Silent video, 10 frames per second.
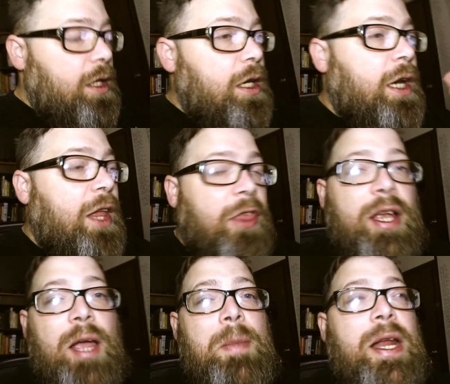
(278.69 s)
and I think
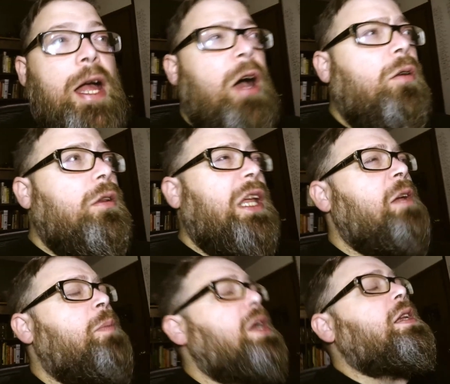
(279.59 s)
I made out like a
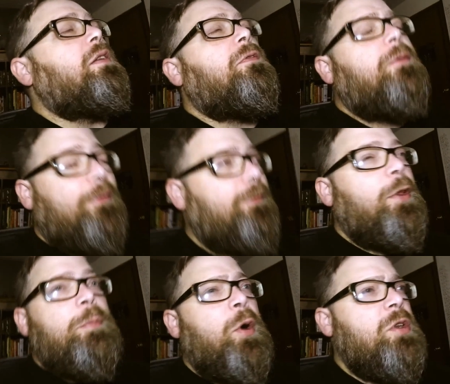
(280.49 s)
bandit for
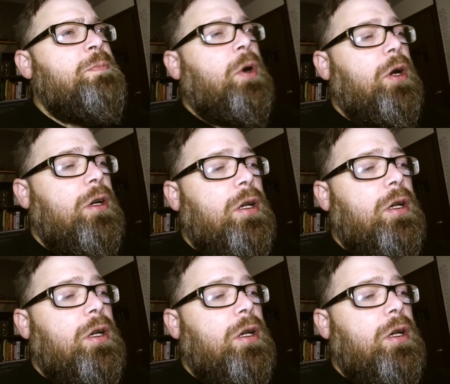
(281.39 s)
the most part.